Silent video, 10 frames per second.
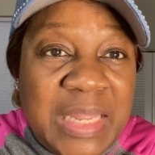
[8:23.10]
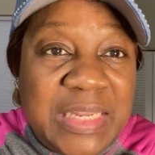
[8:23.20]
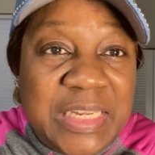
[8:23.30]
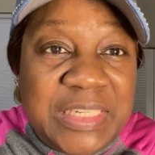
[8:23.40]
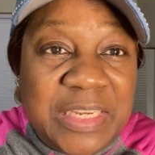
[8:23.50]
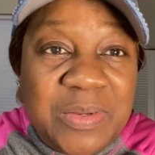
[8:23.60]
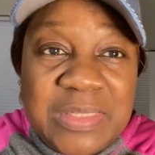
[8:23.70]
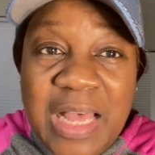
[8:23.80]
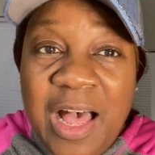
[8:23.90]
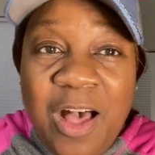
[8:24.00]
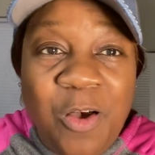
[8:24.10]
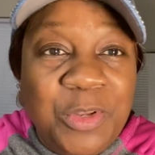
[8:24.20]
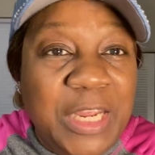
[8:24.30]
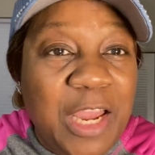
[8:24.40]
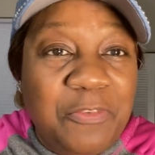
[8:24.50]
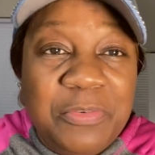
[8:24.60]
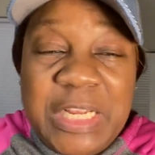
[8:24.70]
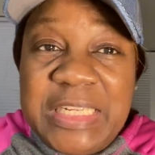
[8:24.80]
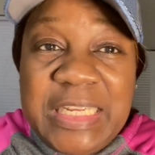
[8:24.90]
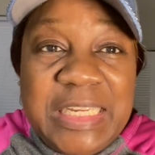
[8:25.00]
details, all down from
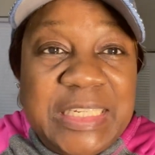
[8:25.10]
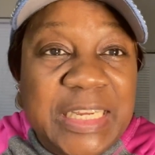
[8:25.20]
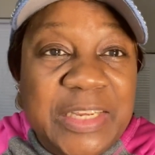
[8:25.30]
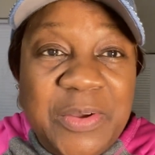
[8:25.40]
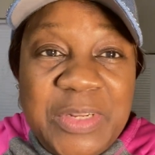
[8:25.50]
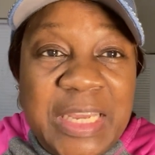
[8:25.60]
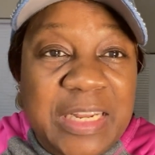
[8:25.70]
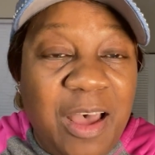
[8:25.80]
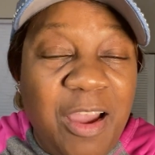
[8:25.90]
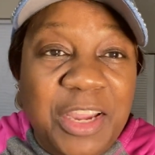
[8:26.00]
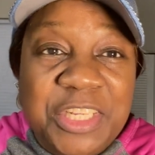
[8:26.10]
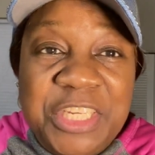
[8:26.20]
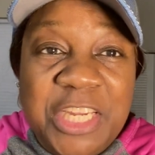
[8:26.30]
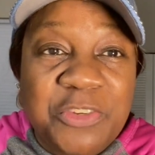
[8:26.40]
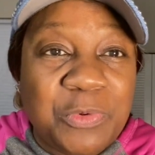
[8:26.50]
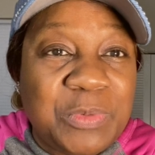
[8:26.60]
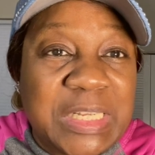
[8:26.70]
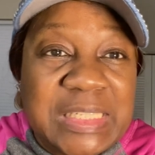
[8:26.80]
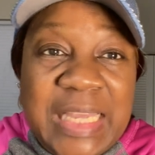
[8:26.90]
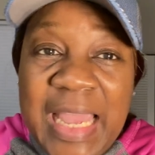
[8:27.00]
the detailed and architectural
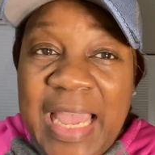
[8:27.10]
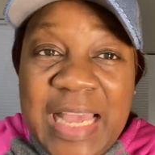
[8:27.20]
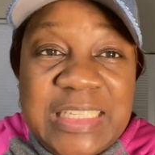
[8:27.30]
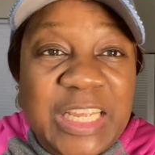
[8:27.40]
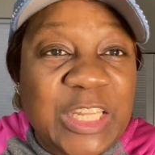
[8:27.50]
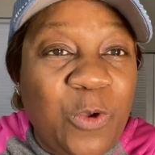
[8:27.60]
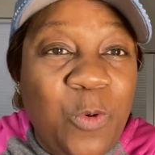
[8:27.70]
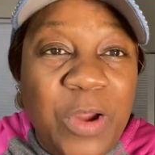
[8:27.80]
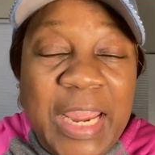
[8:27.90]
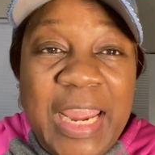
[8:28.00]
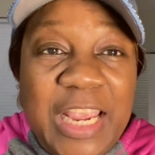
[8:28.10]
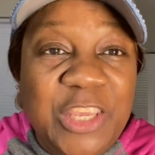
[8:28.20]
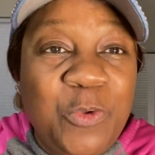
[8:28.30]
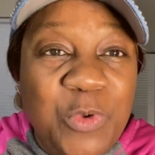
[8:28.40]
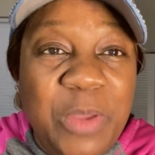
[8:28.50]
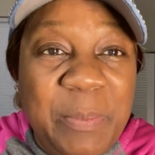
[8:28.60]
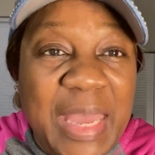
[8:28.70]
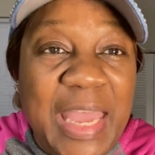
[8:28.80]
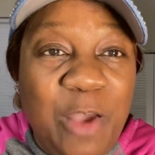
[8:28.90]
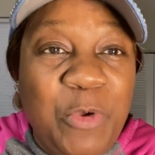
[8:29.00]
designs. The Lord had you in
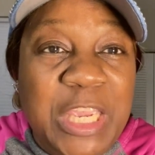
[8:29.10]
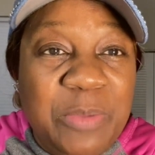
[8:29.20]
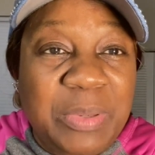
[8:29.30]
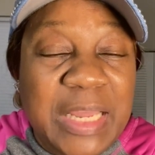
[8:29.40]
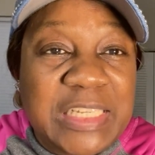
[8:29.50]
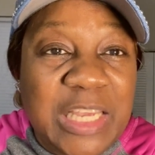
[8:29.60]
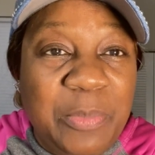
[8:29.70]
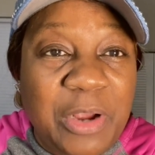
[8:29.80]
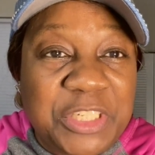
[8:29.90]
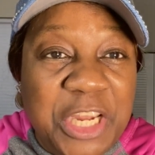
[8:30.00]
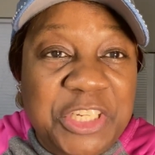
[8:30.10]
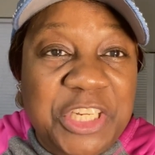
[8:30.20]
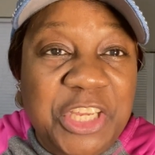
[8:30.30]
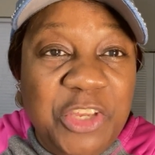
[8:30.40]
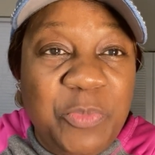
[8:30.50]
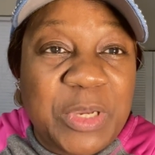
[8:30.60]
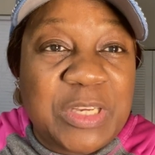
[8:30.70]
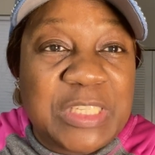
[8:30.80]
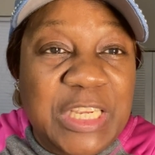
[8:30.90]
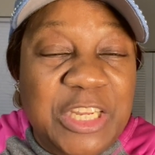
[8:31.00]
mind when he placed that partition in you,
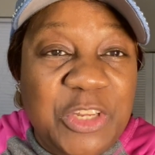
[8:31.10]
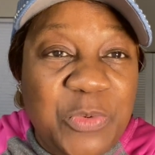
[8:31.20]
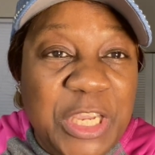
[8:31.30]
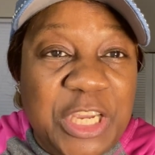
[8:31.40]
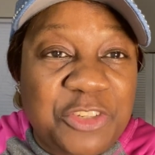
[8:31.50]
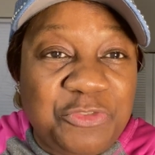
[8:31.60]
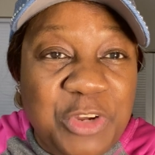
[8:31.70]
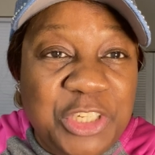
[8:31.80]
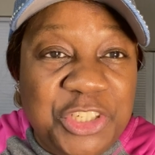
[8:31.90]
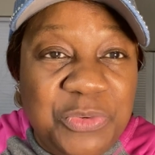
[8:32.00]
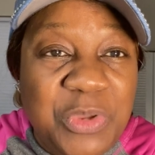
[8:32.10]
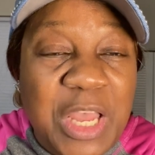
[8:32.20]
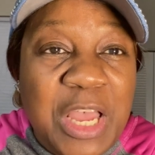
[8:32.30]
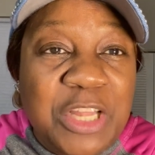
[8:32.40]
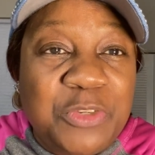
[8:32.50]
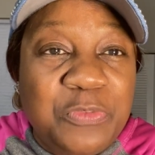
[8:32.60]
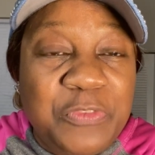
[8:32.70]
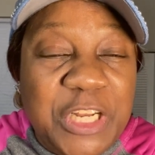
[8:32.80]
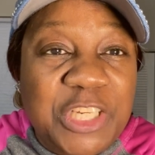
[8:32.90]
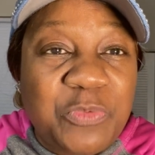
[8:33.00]
because he knew he could trust you to
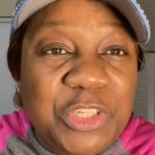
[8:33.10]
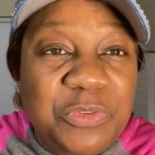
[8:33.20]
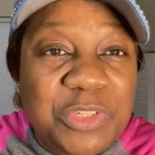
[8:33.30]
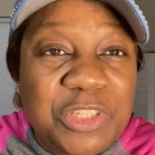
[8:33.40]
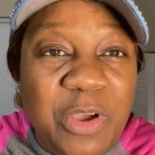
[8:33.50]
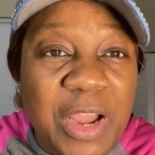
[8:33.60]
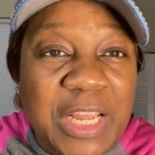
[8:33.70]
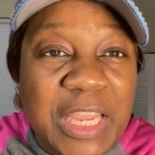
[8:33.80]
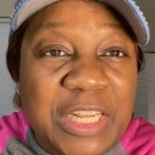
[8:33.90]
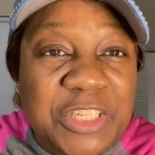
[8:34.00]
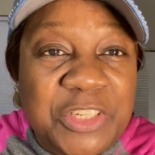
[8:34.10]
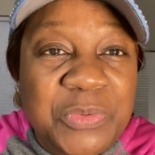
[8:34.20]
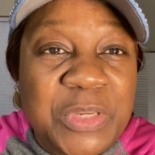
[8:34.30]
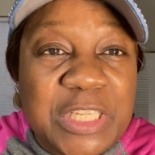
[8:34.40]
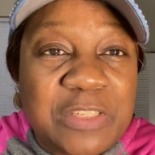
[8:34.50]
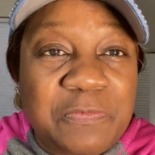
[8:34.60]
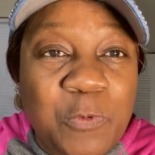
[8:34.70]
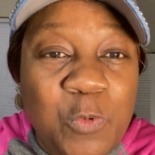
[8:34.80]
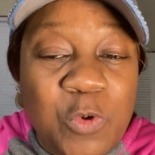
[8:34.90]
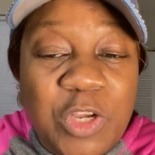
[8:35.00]
finish what you started into its
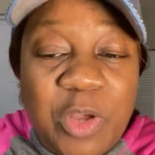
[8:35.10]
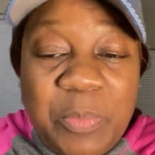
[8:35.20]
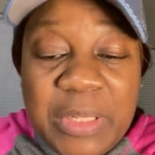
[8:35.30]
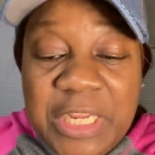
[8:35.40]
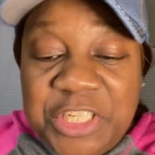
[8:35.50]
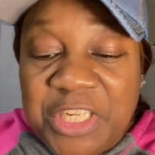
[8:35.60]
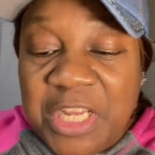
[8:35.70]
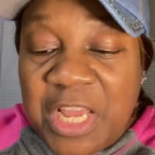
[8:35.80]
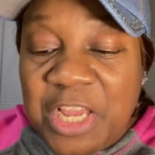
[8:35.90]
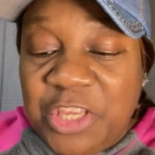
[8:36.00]
full completion.